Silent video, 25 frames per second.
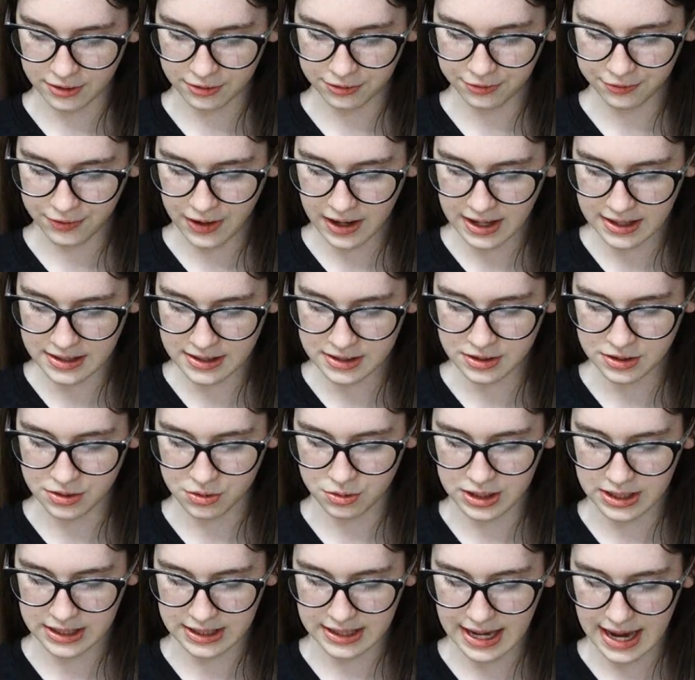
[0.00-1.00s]
funds,
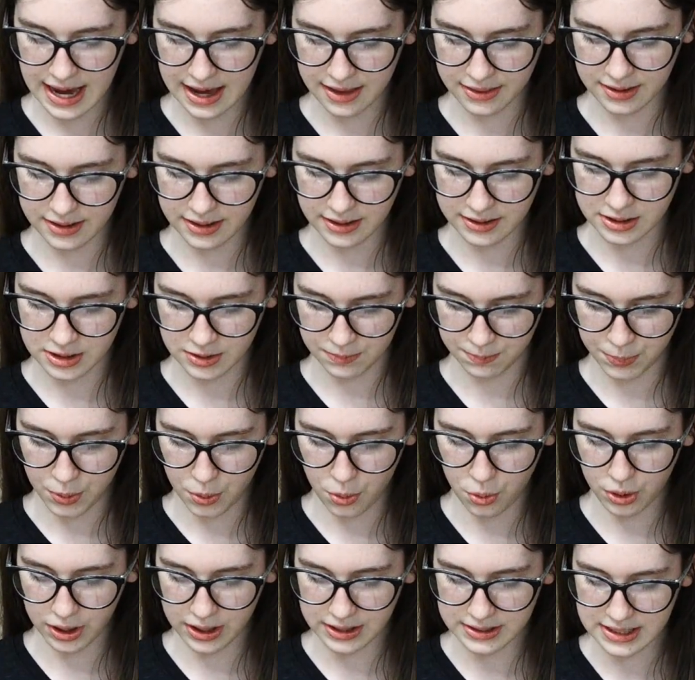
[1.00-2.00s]
you can gather
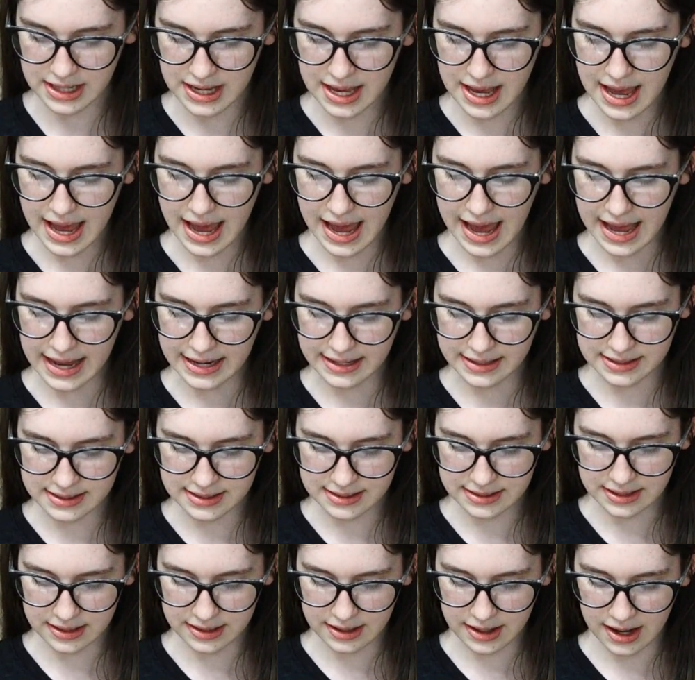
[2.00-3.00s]
support, and
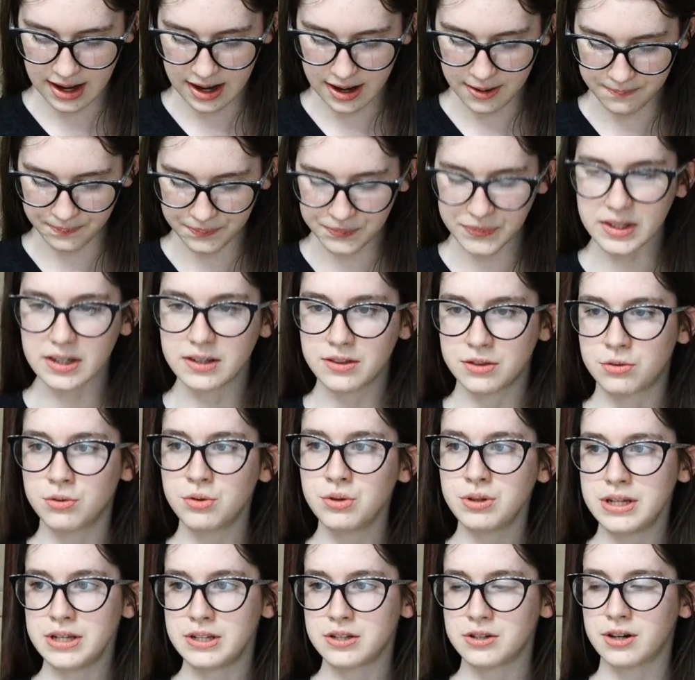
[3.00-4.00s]

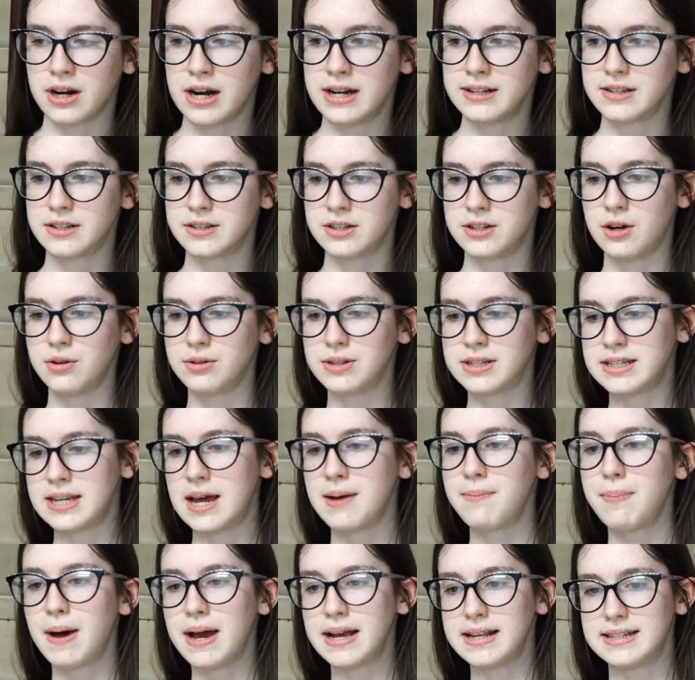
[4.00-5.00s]
through these crisis notes,
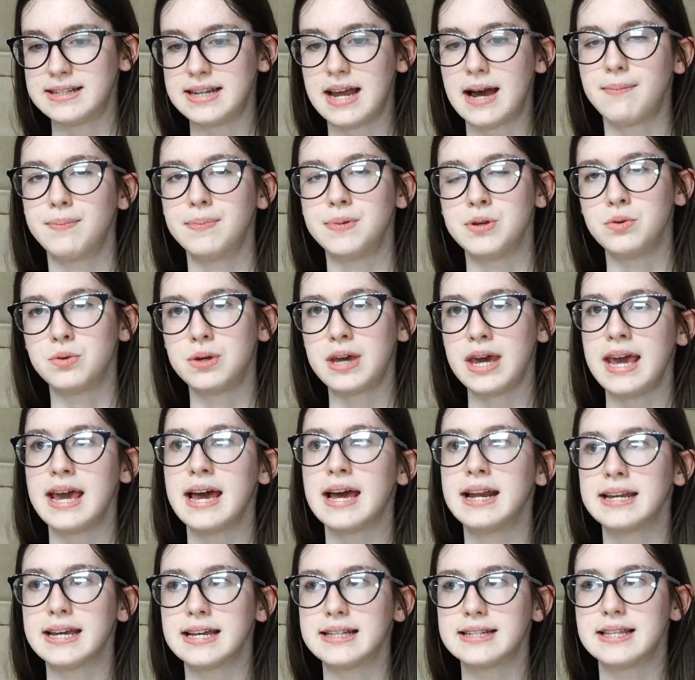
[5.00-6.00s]
step by step, you
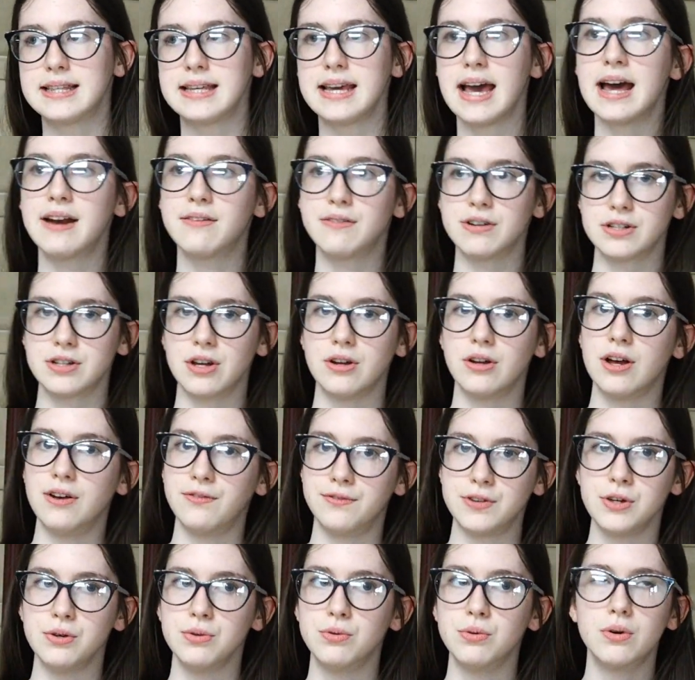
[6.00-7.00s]
can get to the end result
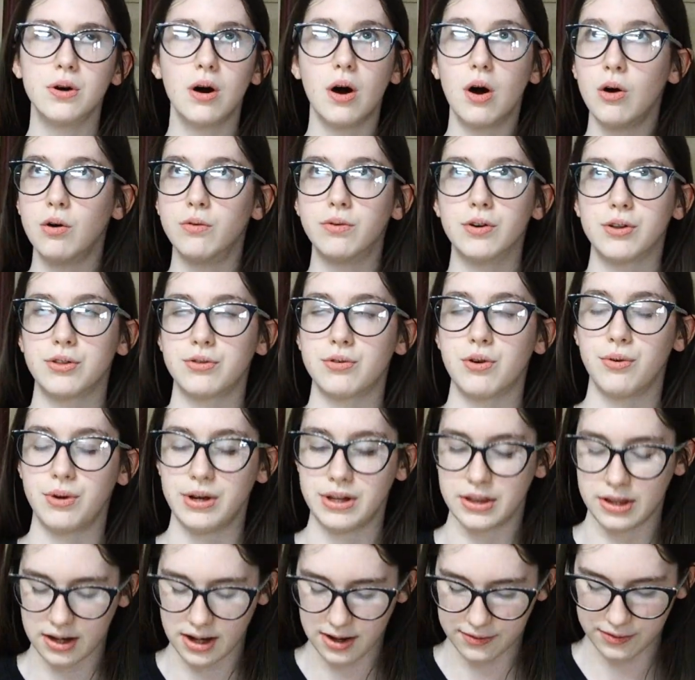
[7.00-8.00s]
of you
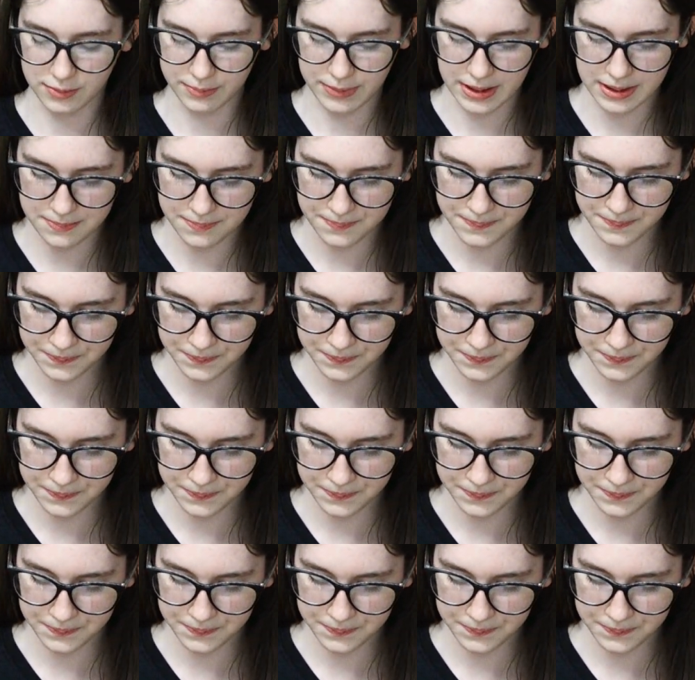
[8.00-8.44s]
overthrowing the government.